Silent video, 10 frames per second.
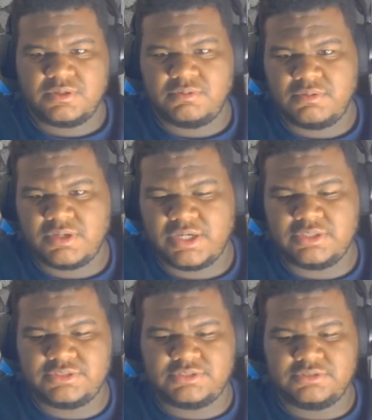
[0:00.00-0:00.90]
What kind
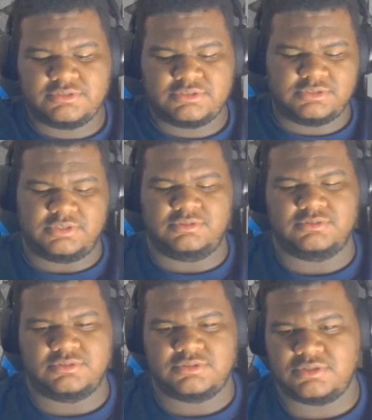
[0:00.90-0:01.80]
of shoes is
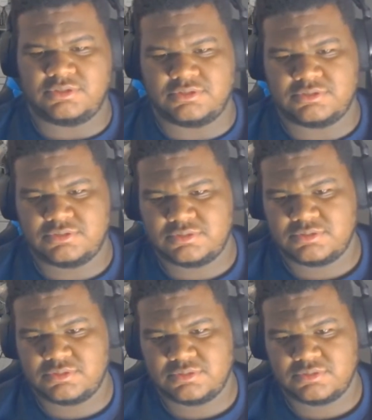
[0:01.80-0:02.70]
those? Hold on. I'm
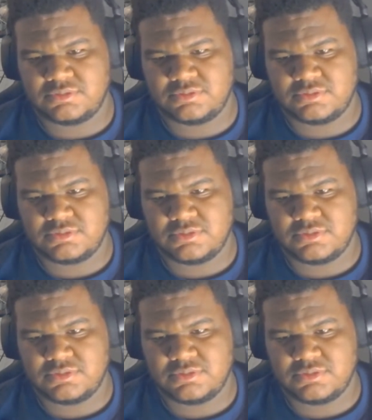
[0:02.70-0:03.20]
independent